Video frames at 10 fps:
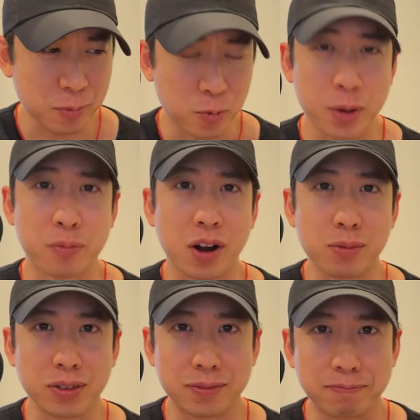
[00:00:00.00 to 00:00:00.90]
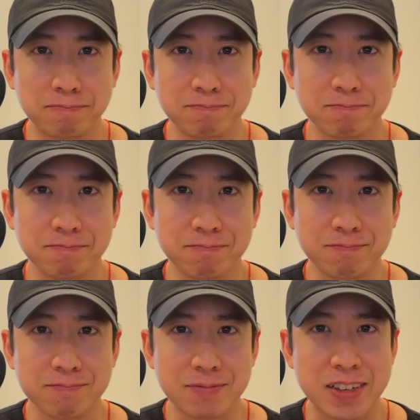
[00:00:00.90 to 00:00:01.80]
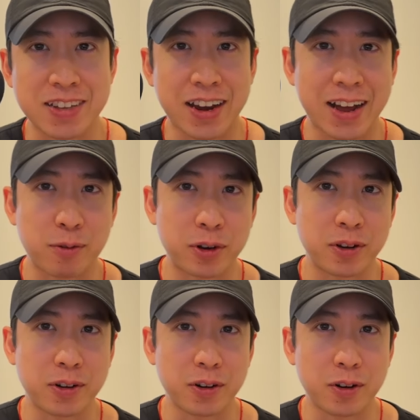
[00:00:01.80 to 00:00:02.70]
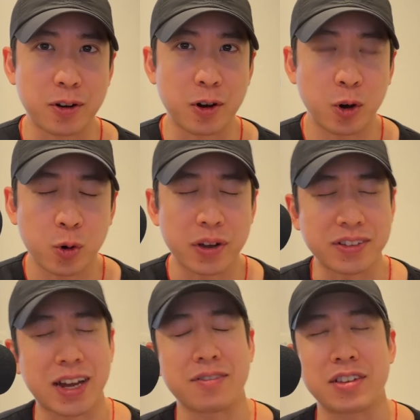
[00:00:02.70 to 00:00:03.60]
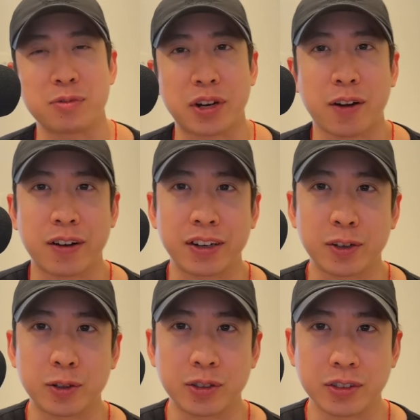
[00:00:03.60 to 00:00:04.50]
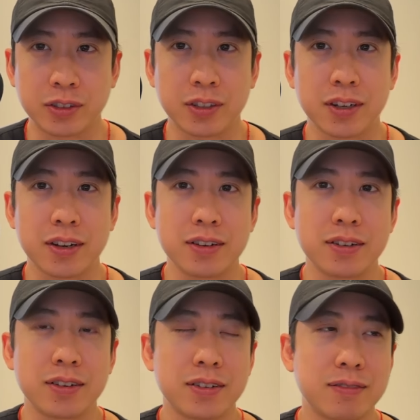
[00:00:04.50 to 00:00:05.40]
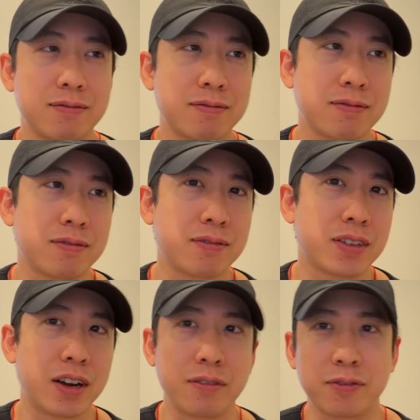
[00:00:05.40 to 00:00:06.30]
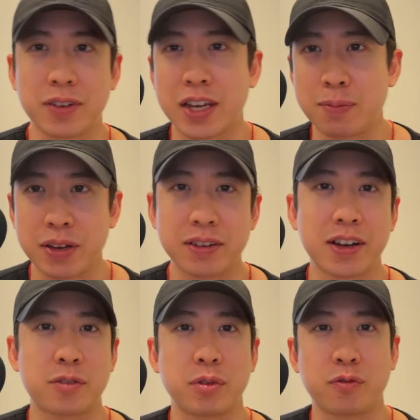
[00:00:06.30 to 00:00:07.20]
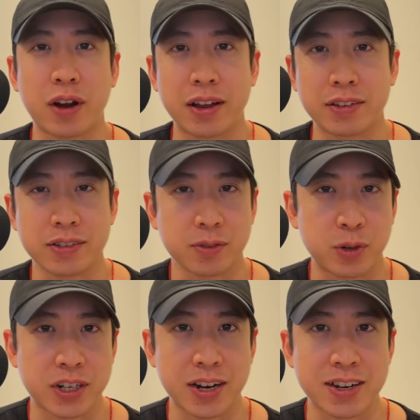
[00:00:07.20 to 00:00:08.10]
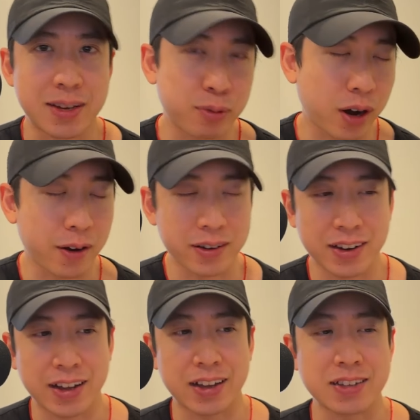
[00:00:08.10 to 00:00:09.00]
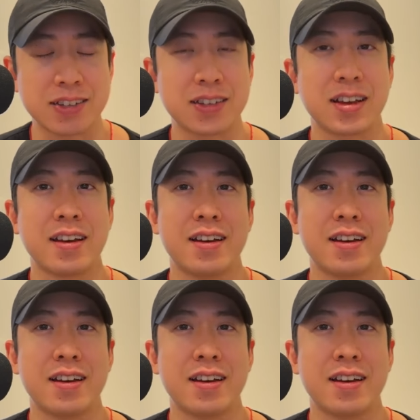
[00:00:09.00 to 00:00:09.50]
One problem is that I would always have these recurring goals of keeping in touch with friends, which I'd deprioritize,